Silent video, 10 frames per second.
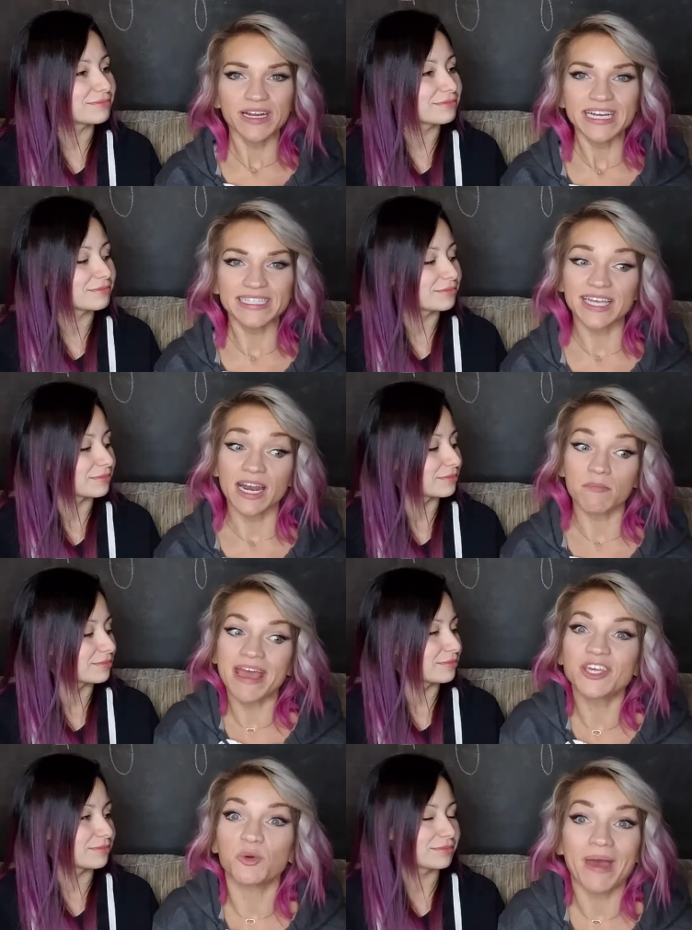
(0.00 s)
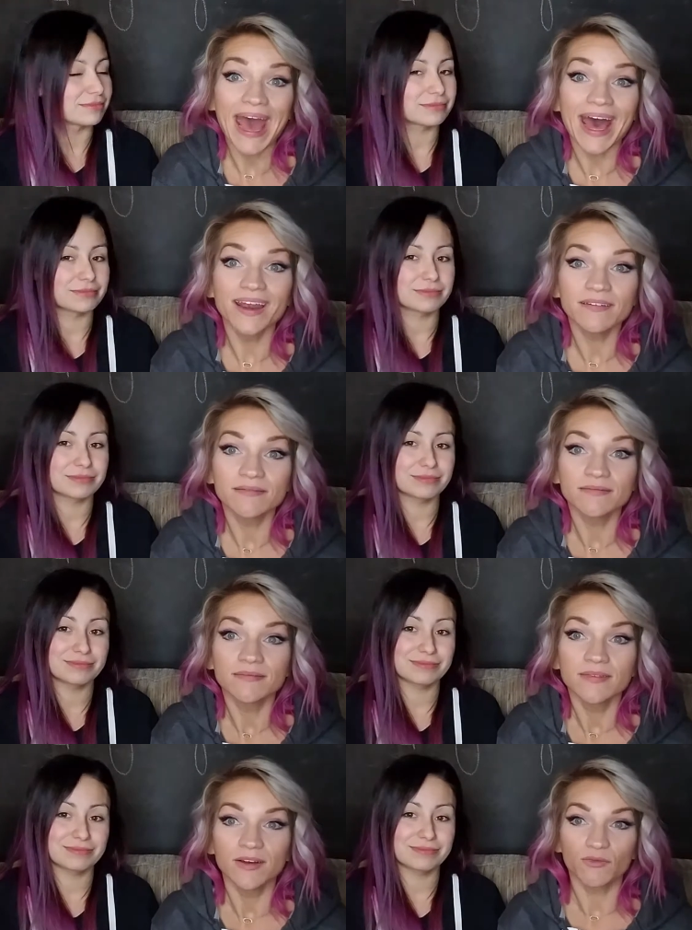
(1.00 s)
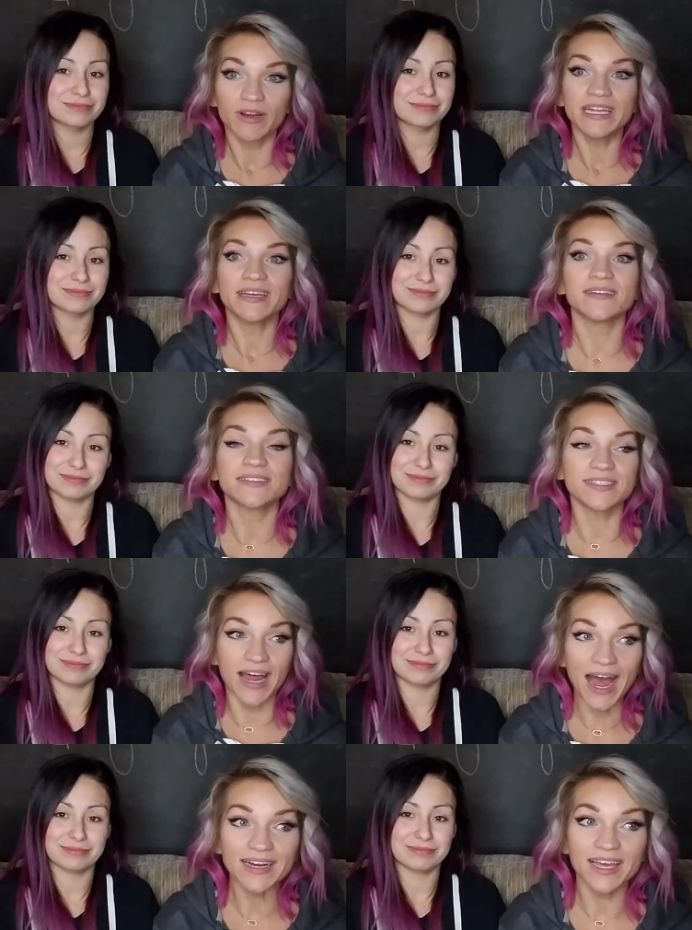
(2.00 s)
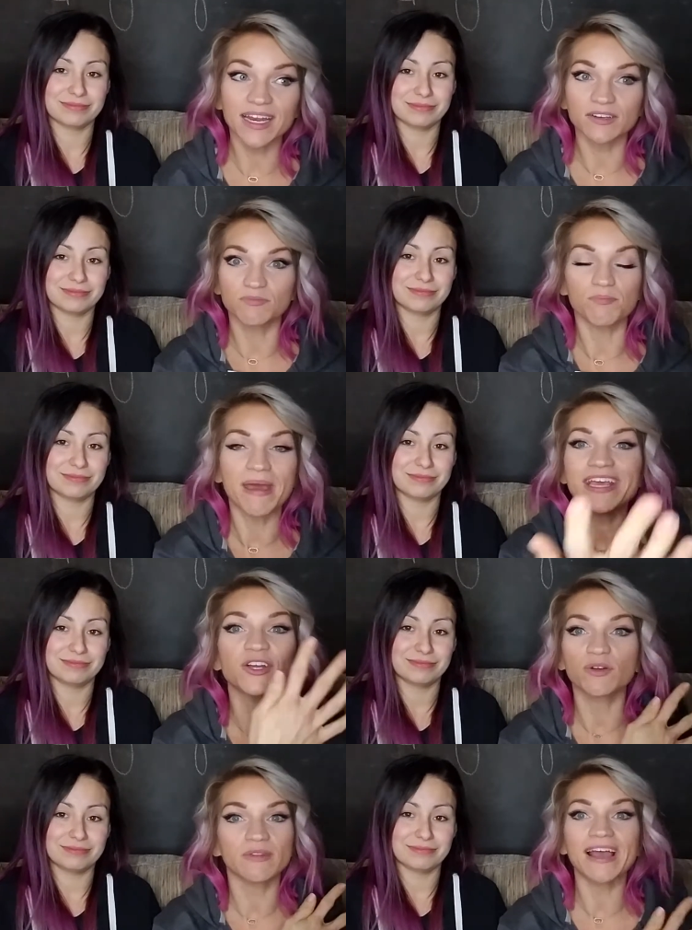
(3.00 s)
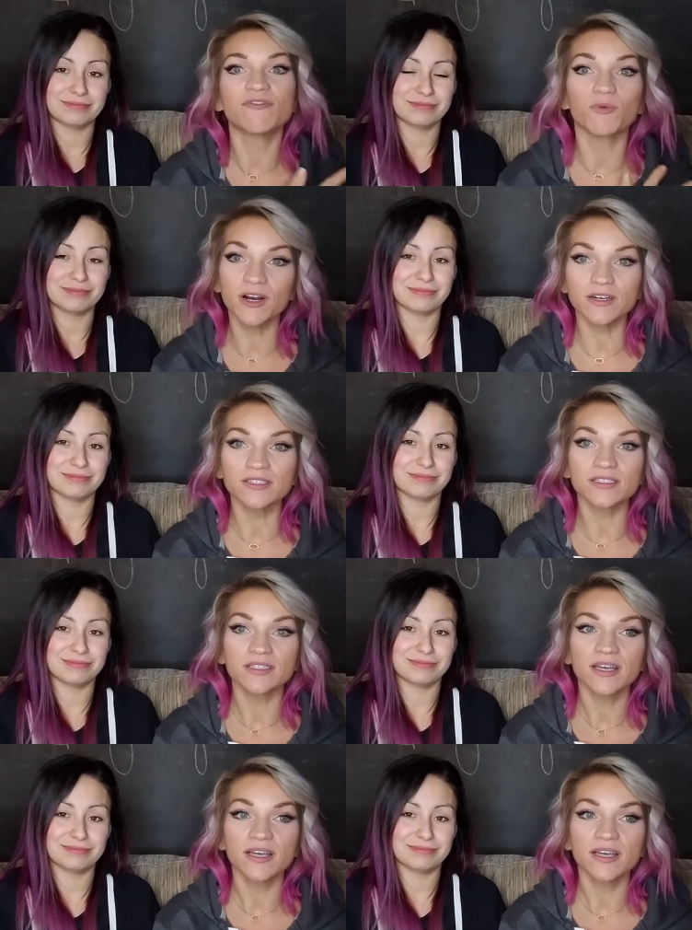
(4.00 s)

Speaker 1: reading it's going to make you mad. Reading's not going to make your life worse.